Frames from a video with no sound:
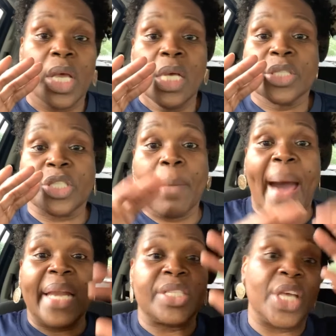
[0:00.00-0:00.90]

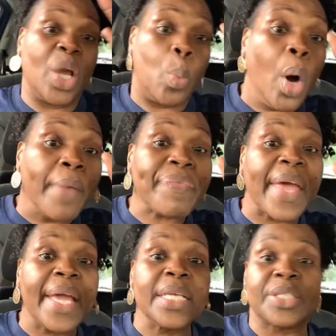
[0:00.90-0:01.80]
somebody said one
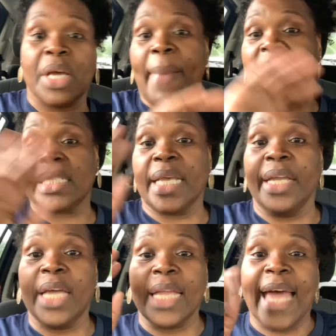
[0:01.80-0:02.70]
thing, somebody said
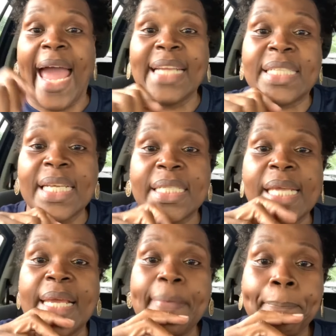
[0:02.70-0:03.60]
another. Hey,
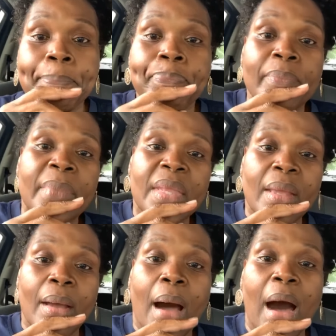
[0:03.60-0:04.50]
TT,
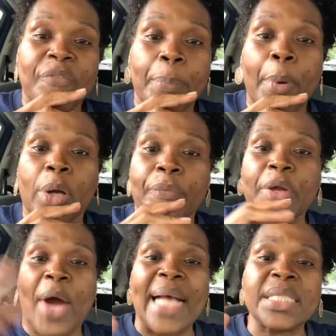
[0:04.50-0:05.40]
from Puerto
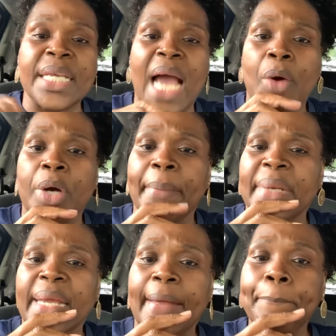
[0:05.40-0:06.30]
Rico, I see y'all coming in.